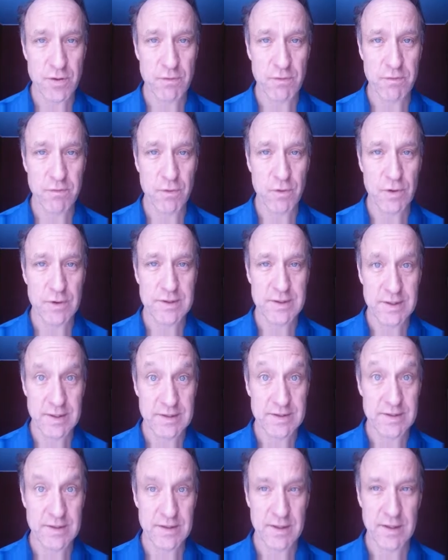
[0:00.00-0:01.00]
though, of course,
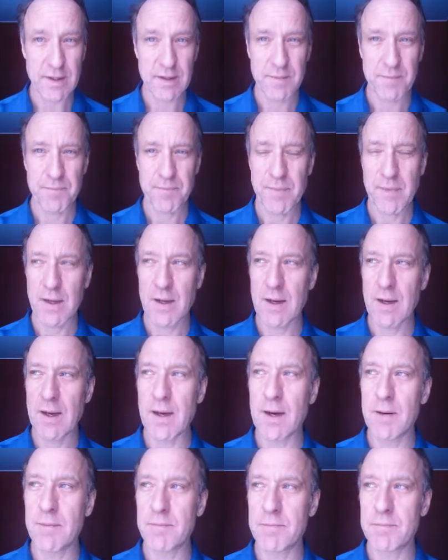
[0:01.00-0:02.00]
doesn't it?
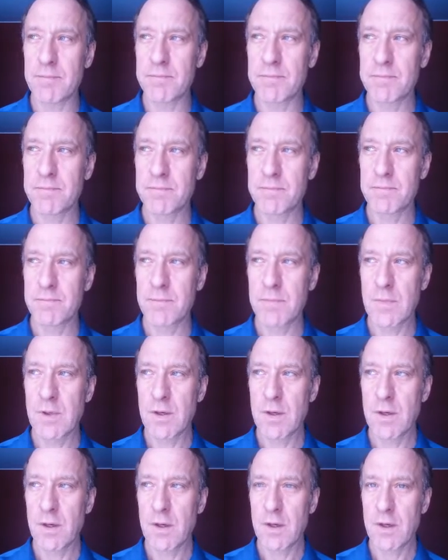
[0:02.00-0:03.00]
Um,
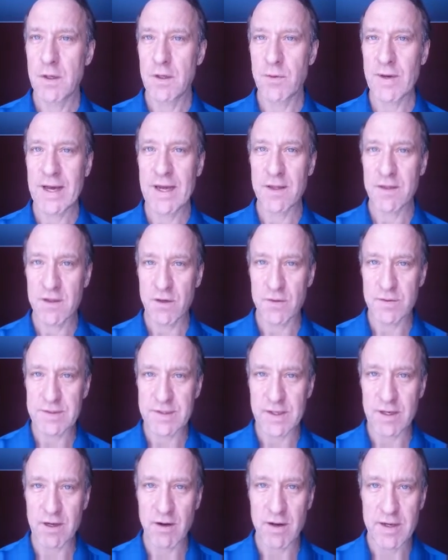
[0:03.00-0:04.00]
you hate
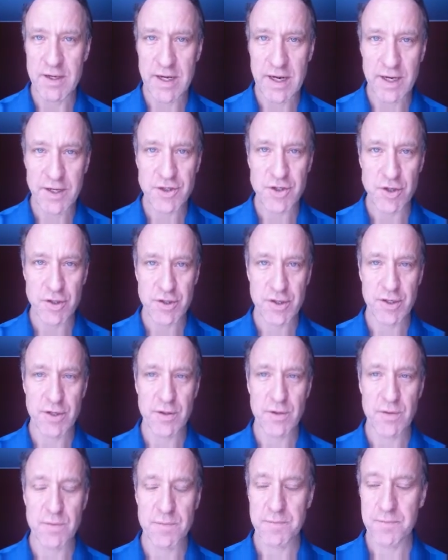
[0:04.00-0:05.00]
those that are a danger to
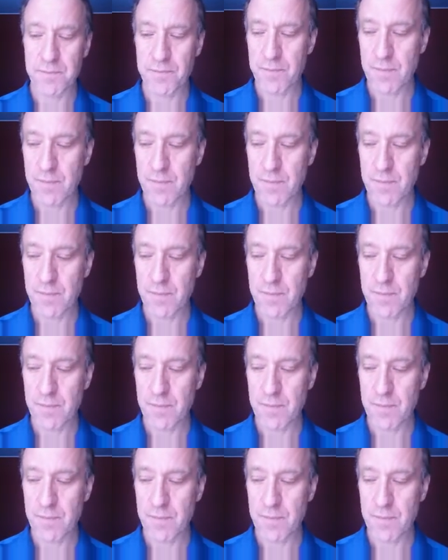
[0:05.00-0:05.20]
you,